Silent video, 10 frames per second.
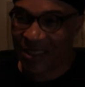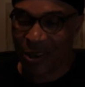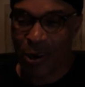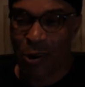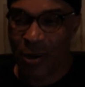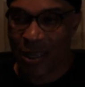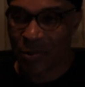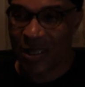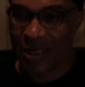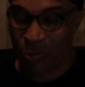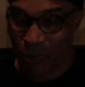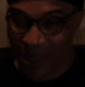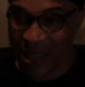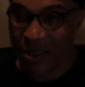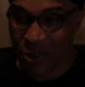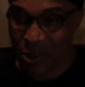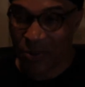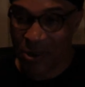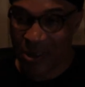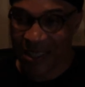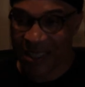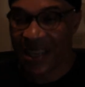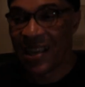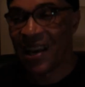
and I always would to play those sports,